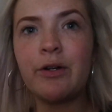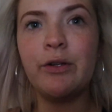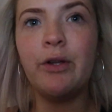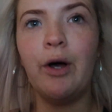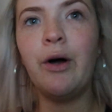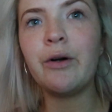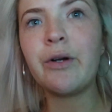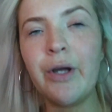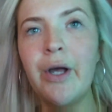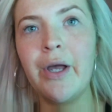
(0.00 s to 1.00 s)

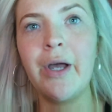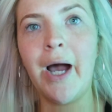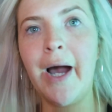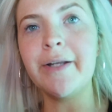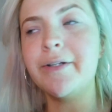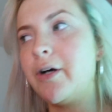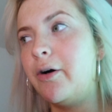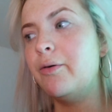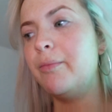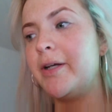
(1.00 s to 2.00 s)
o'clock and
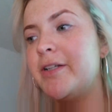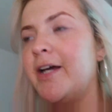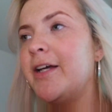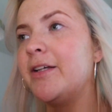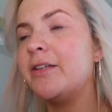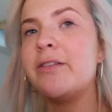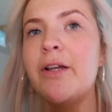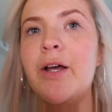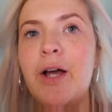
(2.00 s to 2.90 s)
oh my days,